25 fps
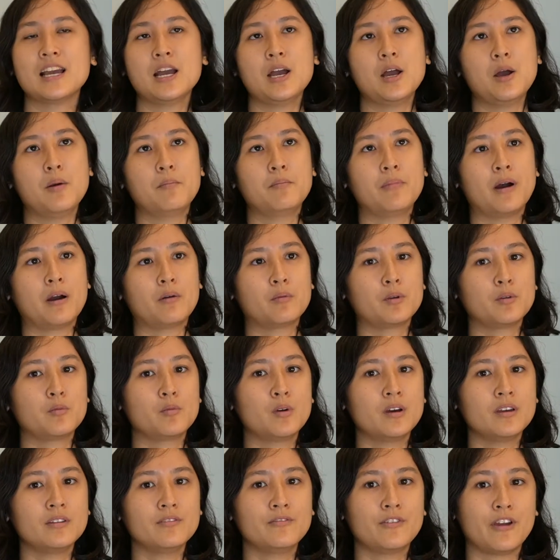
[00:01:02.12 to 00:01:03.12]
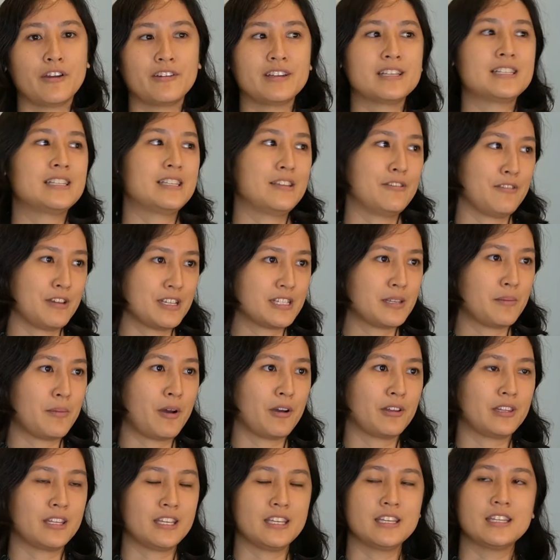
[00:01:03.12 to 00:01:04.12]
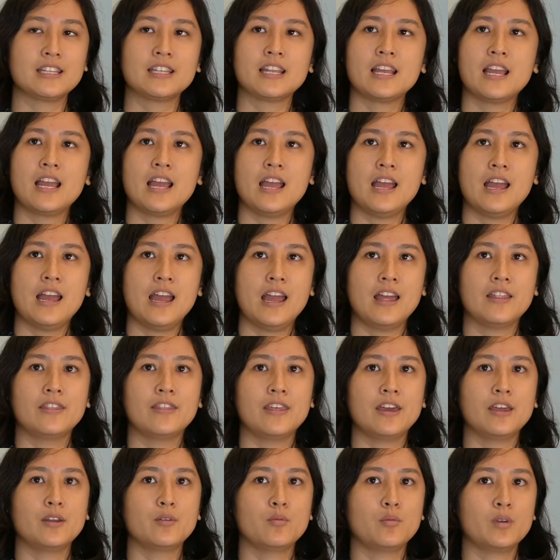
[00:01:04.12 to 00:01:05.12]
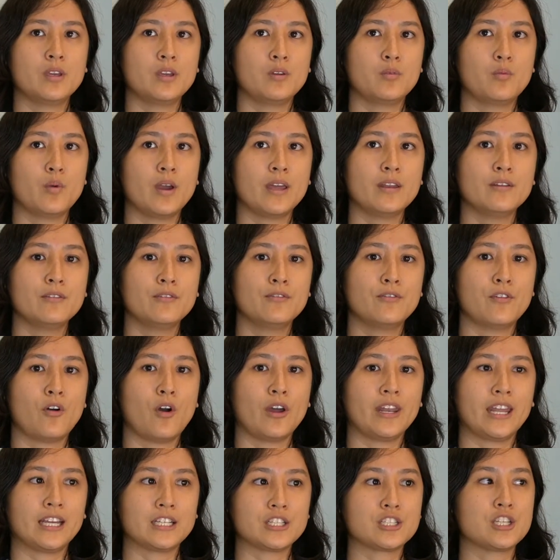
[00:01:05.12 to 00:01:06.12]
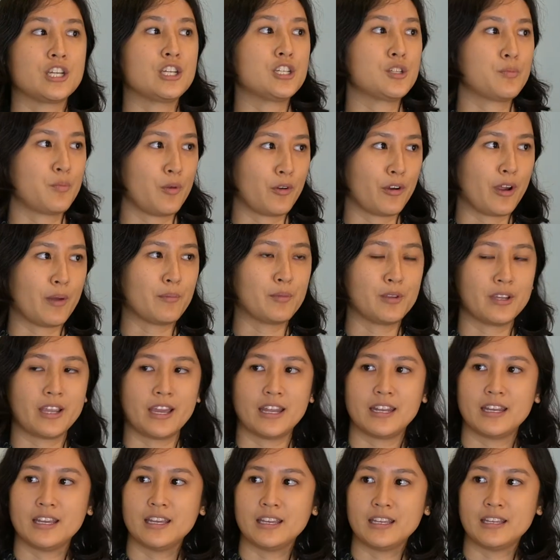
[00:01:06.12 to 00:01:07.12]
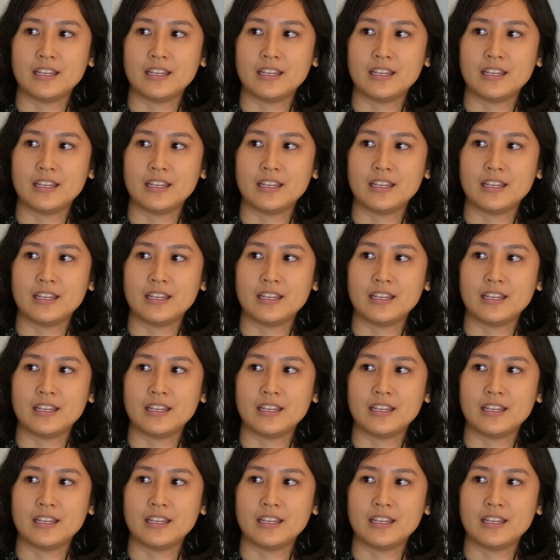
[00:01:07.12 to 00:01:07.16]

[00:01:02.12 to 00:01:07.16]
but we weren't very serious about it. And then we went for an exchange program together in